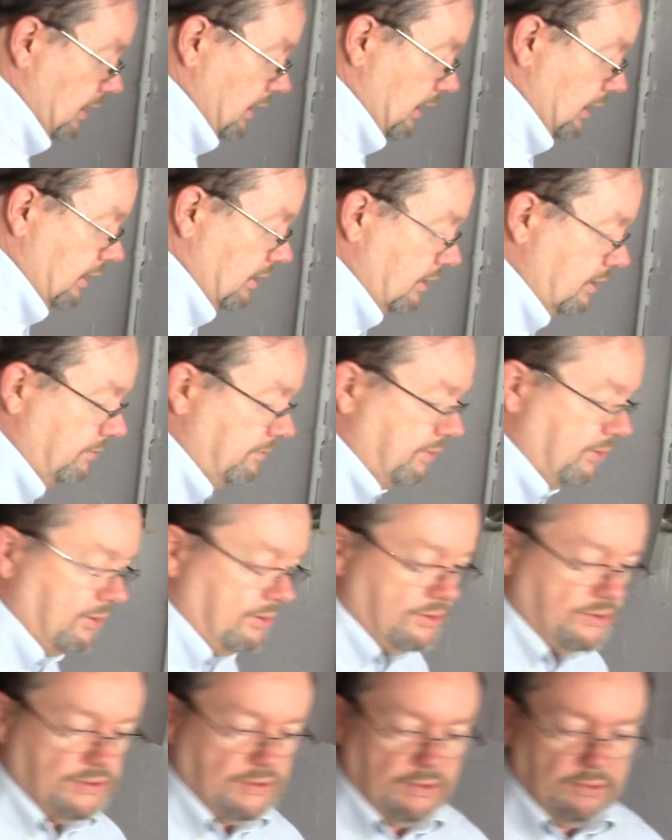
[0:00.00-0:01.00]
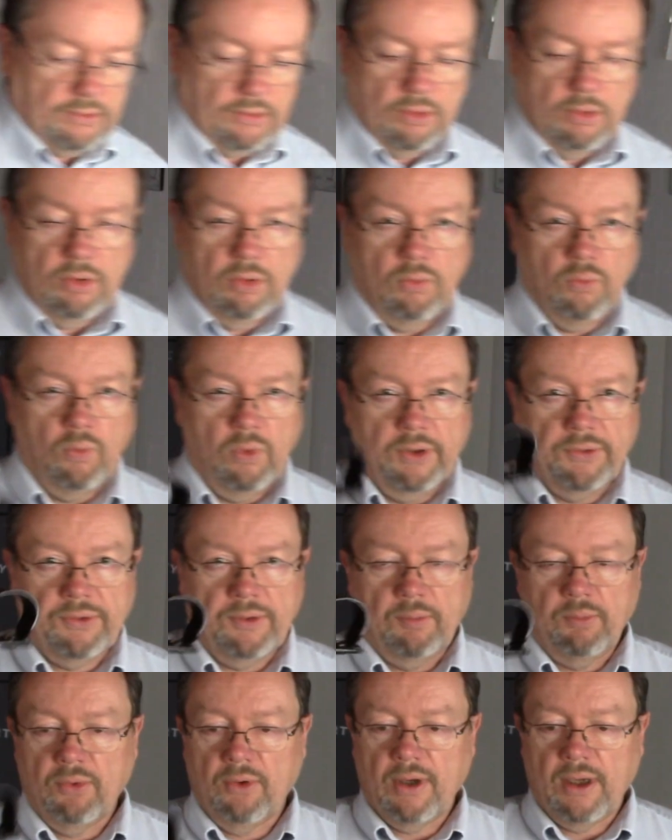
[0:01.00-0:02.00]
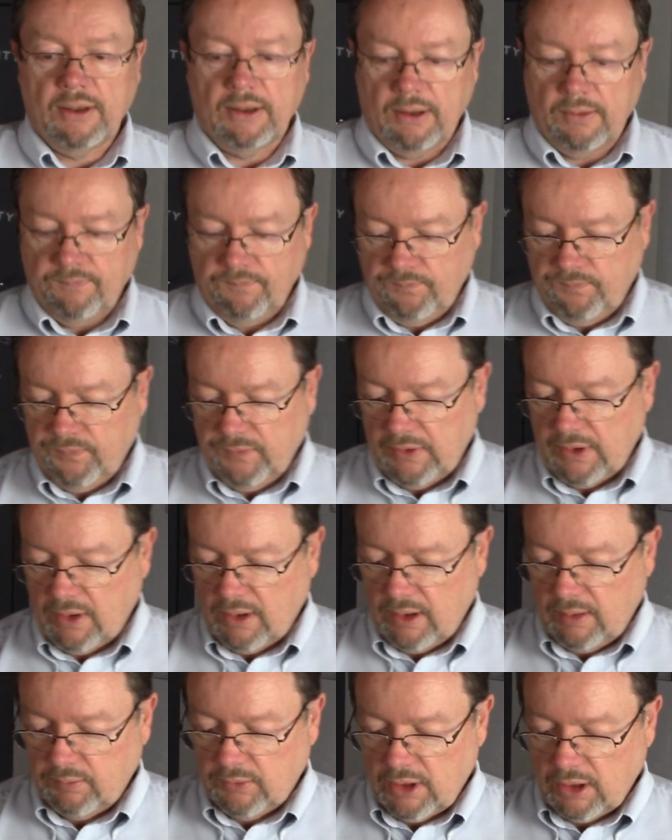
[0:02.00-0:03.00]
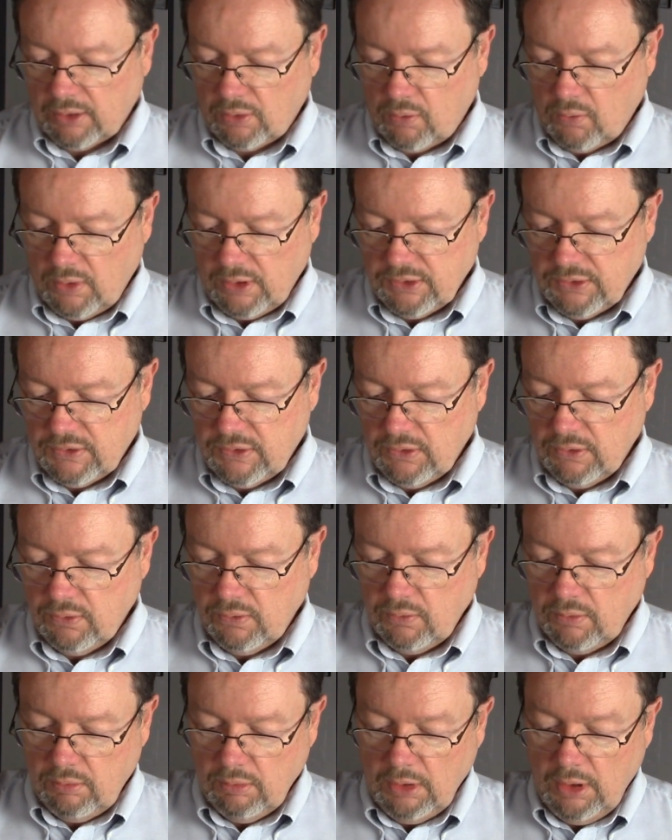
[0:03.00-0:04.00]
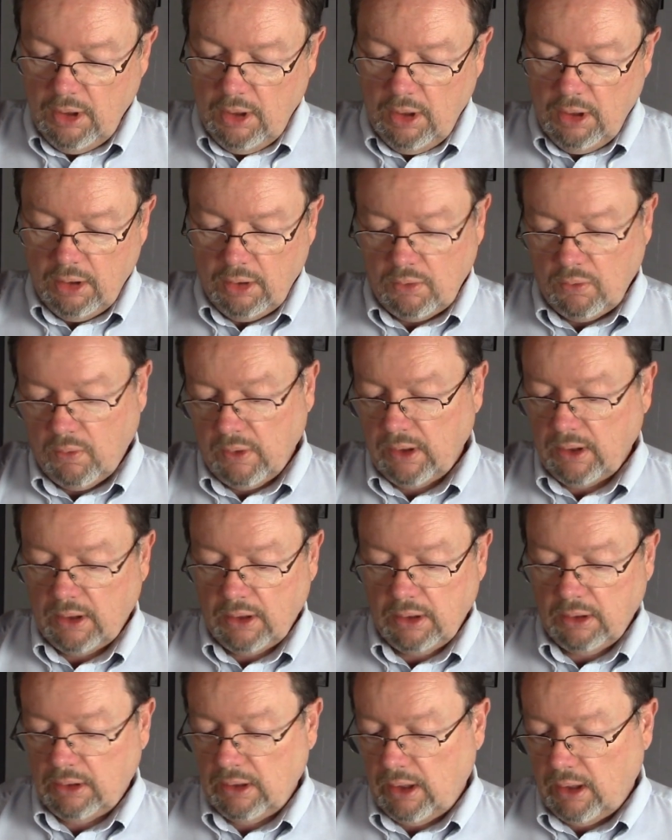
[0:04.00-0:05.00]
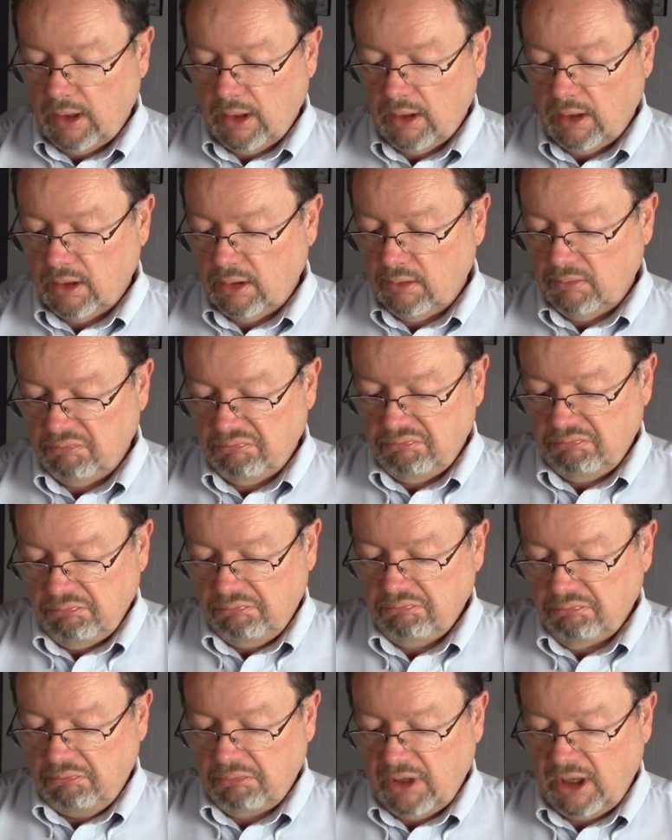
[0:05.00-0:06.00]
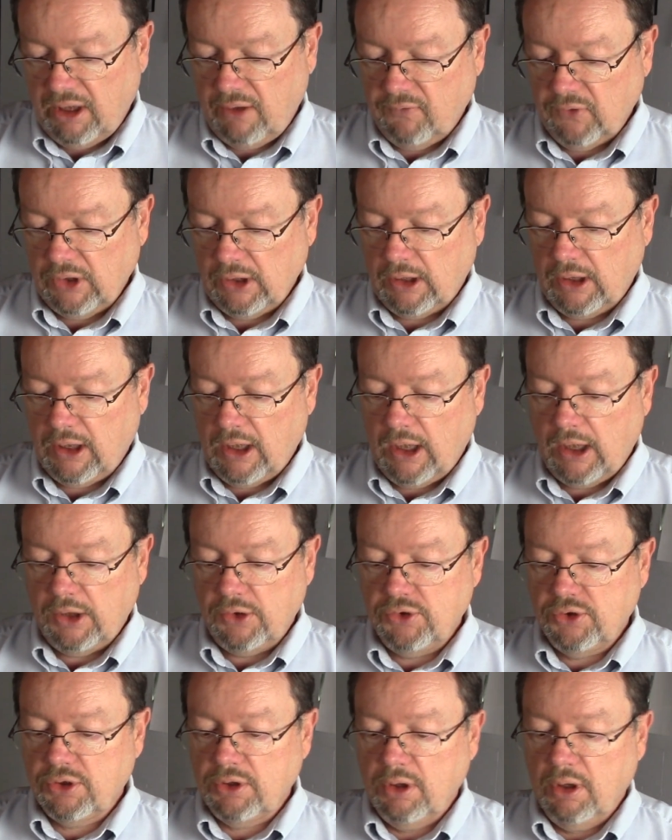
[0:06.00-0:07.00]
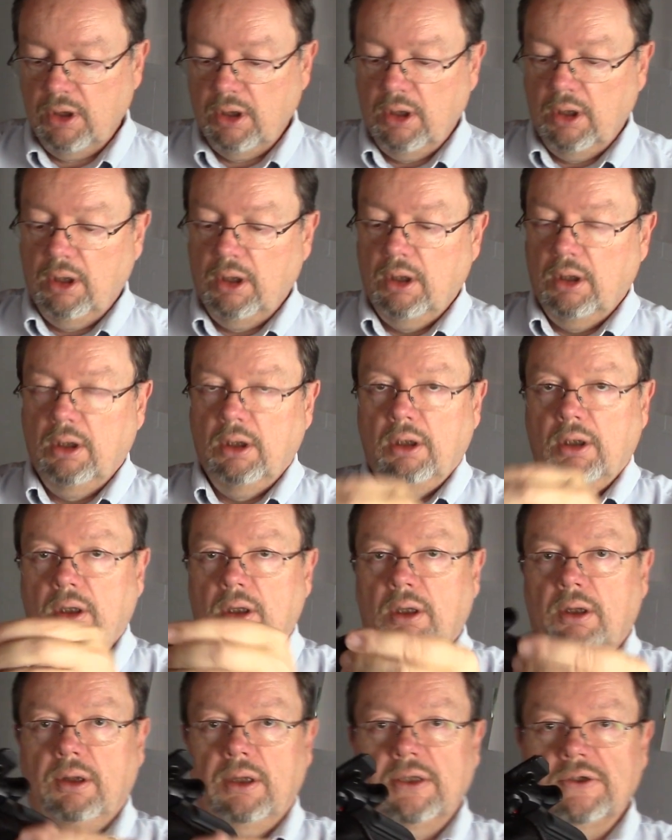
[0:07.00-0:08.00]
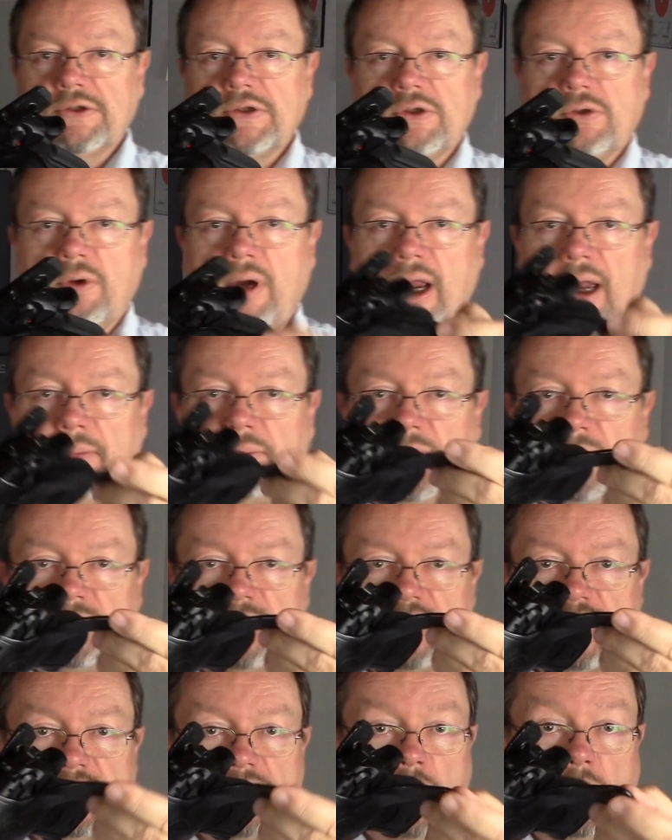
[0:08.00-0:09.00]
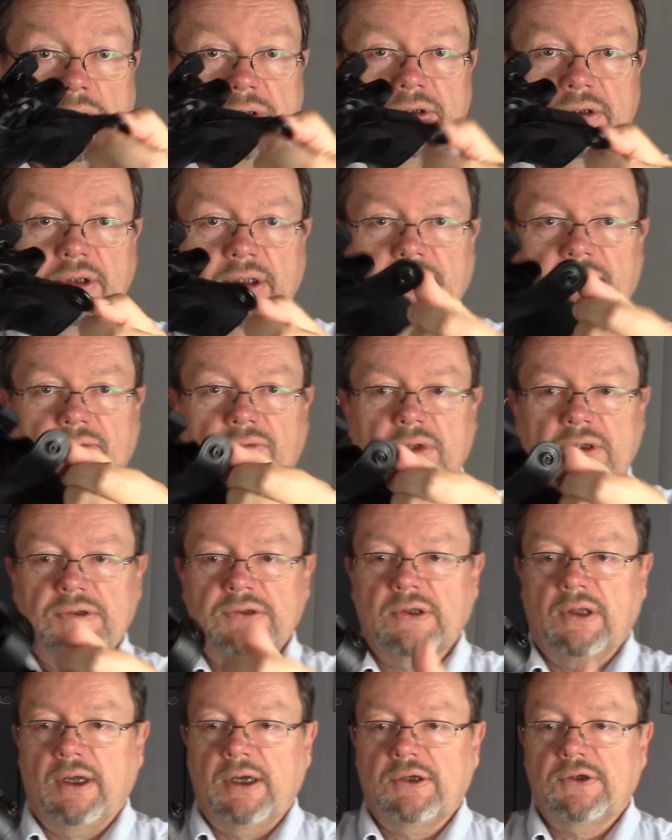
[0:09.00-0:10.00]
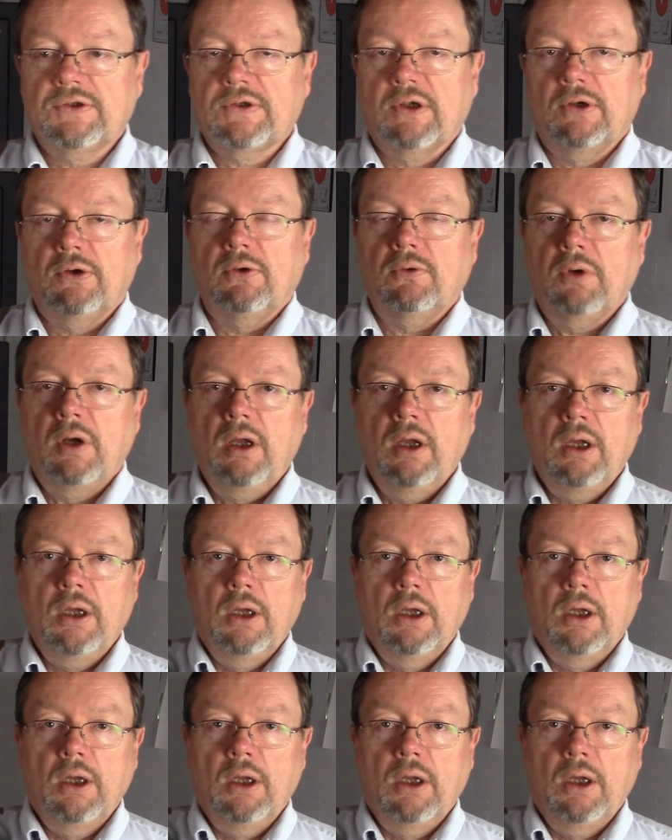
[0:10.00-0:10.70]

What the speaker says: In comparison with the Beretta, now I'm not going to go ahead and even engage this strap. I'm just going to leave this like so.